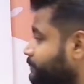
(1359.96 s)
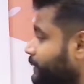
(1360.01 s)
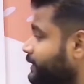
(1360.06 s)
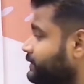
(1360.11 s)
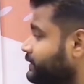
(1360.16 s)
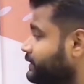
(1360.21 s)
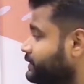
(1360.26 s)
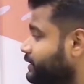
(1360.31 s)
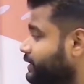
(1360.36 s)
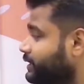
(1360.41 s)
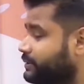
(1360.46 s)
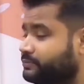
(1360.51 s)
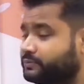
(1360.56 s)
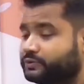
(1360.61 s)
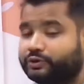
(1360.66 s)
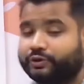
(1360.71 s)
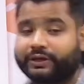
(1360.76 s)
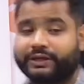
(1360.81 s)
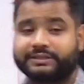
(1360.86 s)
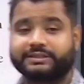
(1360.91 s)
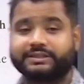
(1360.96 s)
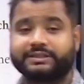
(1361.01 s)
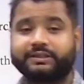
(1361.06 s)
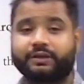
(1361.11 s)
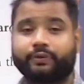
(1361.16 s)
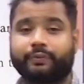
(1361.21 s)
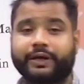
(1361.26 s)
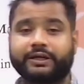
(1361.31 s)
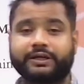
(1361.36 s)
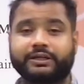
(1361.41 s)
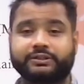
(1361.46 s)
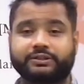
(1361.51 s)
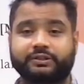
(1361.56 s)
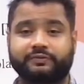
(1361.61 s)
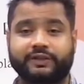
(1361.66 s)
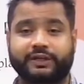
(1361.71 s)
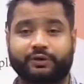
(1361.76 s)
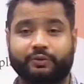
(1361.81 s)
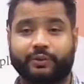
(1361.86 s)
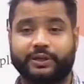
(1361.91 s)
the terms. So you can see the weightage of
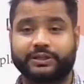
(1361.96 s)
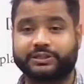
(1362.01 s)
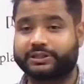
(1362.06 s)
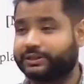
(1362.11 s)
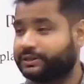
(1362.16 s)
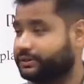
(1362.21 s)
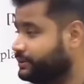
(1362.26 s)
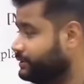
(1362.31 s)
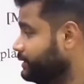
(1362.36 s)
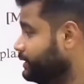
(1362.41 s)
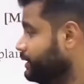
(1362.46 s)
that question,